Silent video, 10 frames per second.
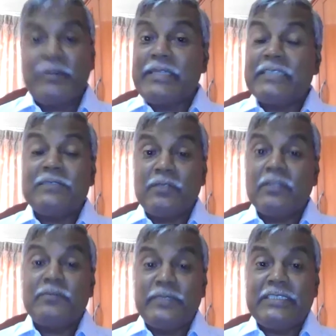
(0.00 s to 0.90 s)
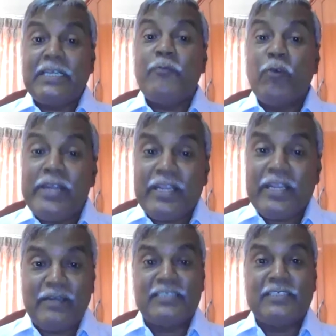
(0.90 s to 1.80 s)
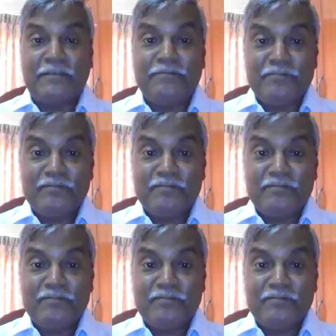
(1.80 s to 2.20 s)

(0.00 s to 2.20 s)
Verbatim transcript: But that's, that's basically a political decision.